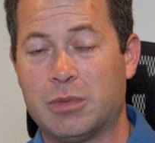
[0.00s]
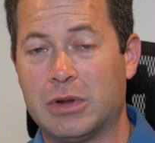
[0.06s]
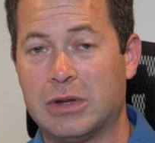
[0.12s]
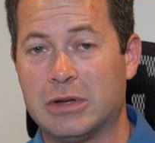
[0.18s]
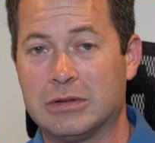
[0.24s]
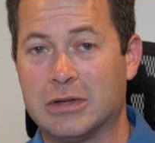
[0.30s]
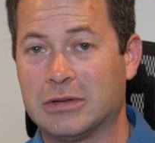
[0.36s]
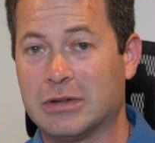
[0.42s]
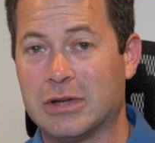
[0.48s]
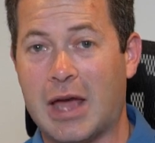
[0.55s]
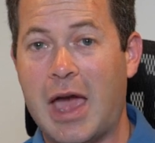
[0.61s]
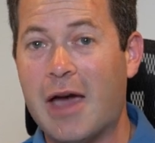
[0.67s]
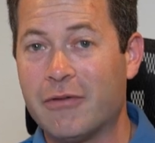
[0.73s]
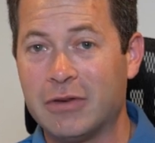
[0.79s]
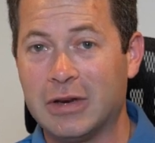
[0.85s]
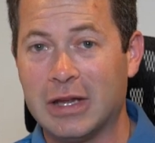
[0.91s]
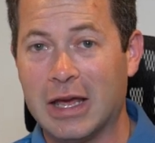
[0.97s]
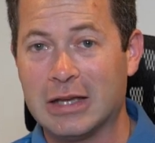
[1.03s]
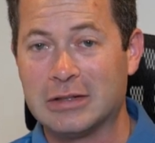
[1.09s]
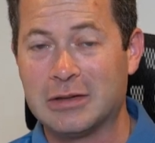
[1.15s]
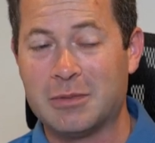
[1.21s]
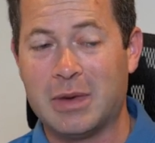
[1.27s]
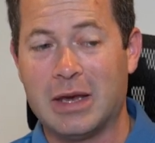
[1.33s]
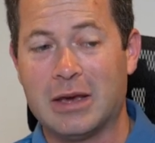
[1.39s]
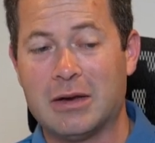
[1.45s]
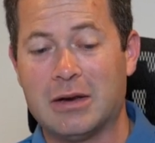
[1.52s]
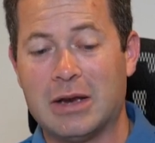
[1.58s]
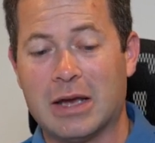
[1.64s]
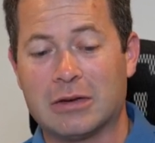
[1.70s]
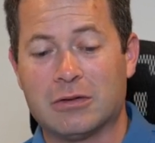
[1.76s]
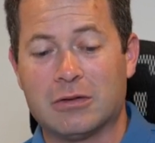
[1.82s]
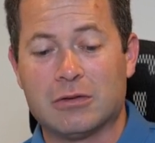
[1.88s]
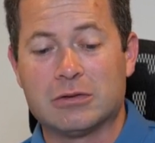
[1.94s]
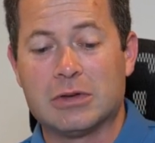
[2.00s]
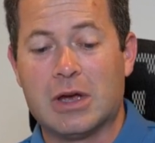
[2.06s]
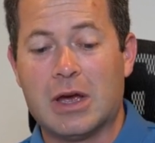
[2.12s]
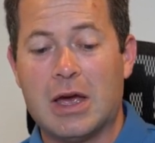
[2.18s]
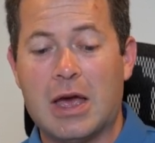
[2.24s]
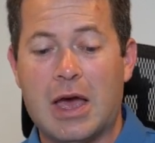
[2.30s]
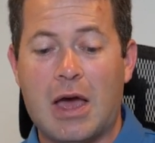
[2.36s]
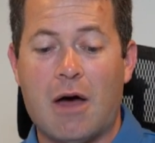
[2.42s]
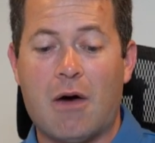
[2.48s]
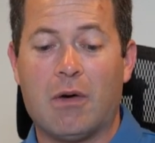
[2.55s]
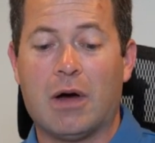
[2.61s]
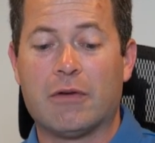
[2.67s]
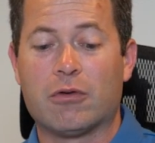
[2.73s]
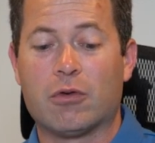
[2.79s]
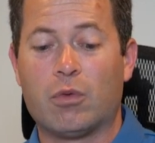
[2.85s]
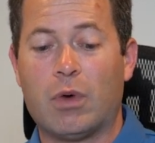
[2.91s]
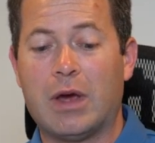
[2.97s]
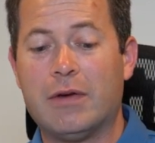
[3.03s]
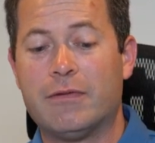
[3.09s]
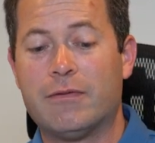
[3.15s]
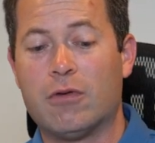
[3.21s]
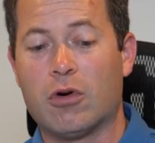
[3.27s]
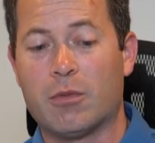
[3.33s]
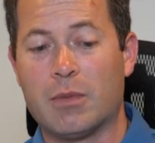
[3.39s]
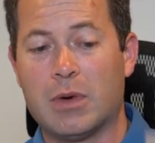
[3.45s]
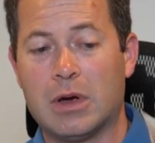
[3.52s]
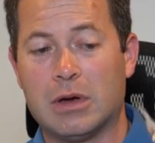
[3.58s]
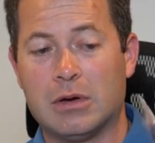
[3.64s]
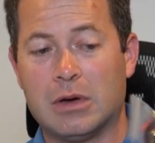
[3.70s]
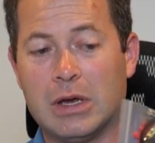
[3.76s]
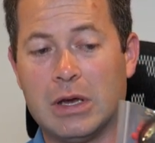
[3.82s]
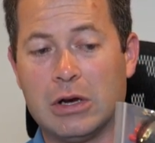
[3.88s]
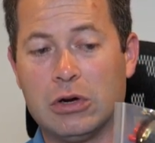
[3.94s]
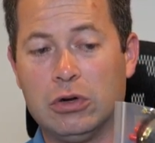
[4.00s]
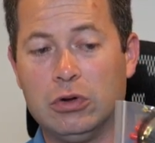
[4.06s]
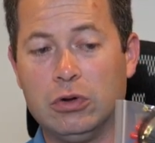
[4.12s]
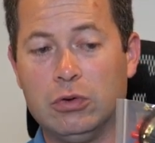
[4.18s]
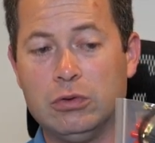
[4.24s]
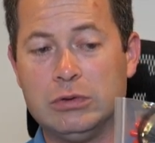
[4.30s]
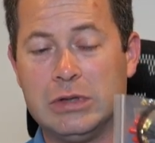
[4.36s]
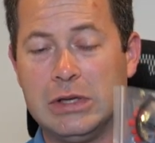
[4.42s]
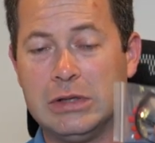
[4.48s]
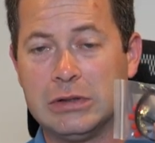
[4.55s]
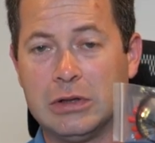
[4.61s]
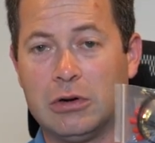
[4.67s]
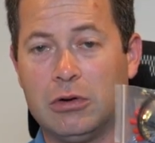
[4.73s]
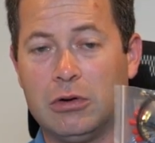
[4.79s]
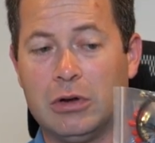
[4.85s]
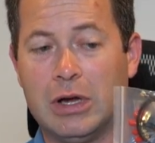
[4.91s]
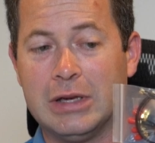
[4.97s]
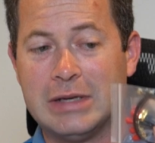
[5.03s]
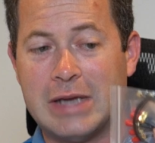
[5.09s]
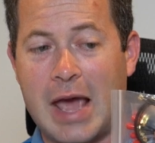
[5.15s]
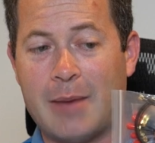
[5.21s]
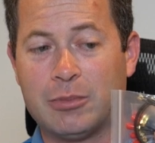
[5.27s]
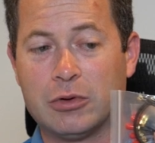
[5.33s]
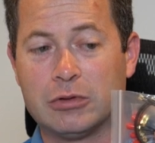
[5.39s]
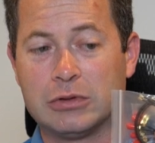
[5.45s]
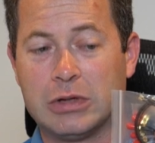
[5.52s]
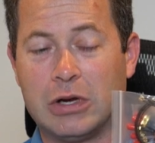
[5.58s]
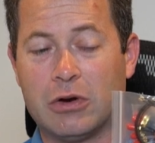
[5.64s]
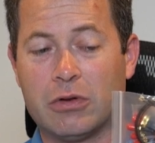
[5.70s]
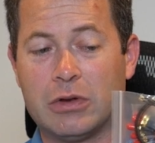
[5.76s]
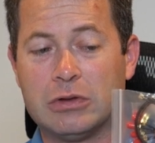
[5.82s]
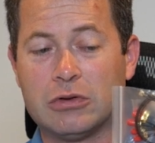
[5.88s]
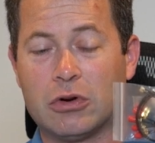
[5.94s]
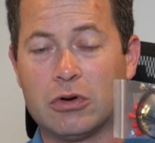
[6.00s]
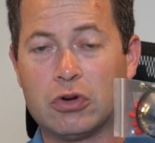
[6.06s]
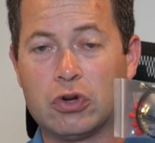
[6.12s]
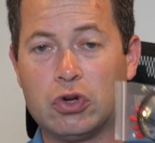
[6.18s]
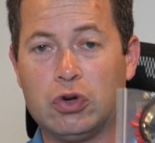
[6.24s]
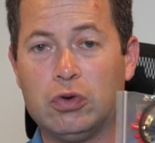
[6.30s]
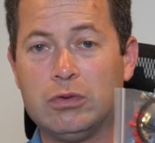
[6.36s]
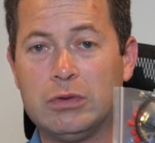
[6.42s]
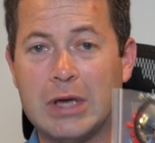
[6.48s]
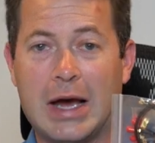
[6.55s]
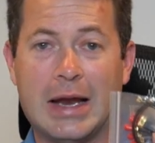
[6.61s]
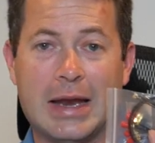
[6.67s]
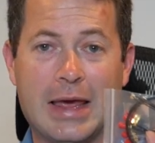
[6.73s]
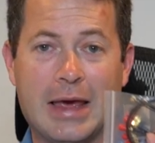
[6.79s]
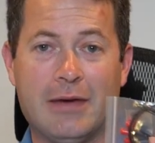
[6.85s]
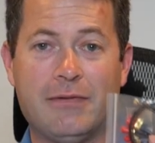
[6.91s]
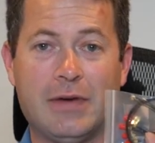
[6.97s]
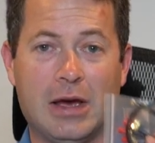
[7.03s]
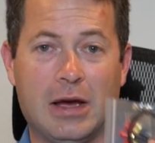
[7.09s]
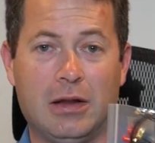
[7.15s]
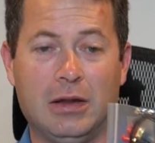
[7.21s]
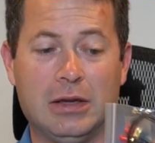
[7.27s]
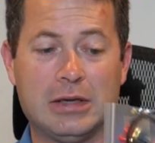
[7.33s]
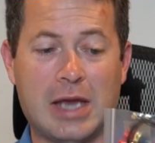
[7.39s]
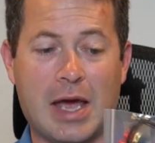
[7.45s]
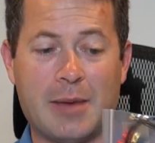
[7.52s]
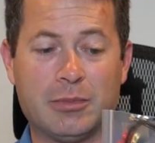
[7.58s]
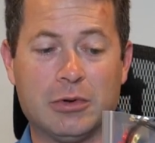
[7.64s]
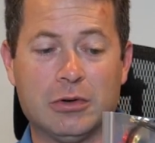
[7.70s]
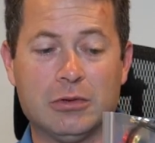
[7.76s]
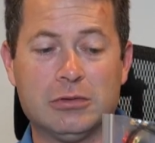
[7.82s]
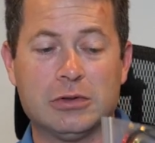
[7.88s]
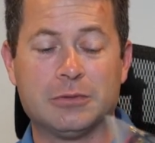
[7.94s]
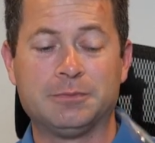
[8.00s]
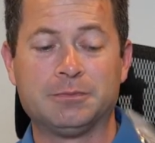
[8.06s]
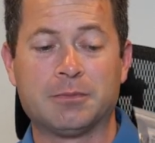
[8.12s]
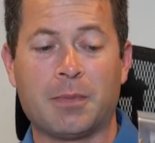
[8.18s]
but this doesn't have any SMA connectors. However, Waveform includes these little adapters here. These are U.FL adapters